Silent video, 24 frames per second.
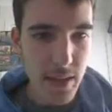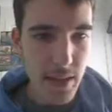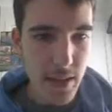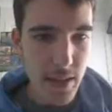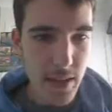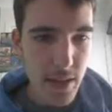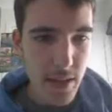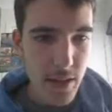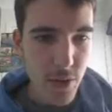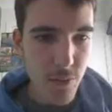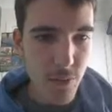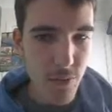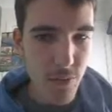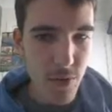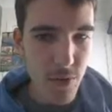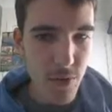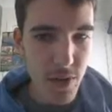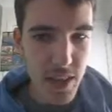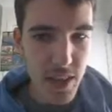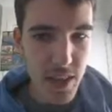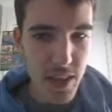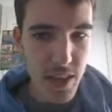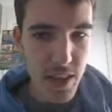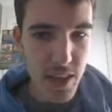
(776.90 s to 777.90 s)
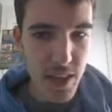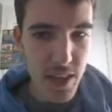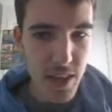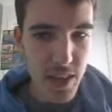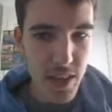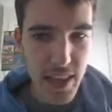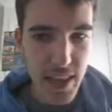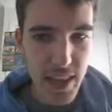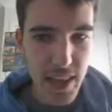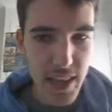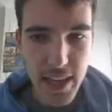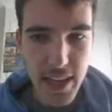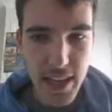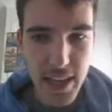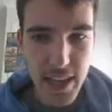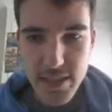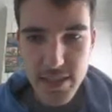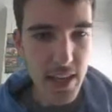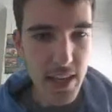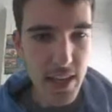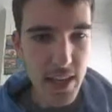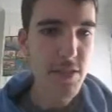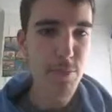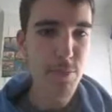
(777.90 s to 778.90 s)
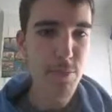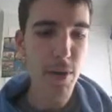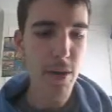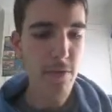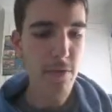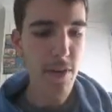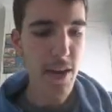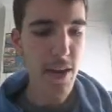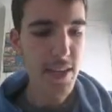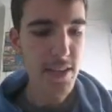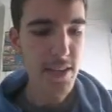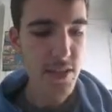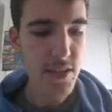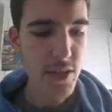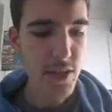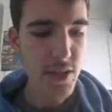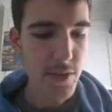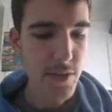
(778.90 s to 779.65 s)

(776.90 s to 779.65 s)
relax, take it race by race,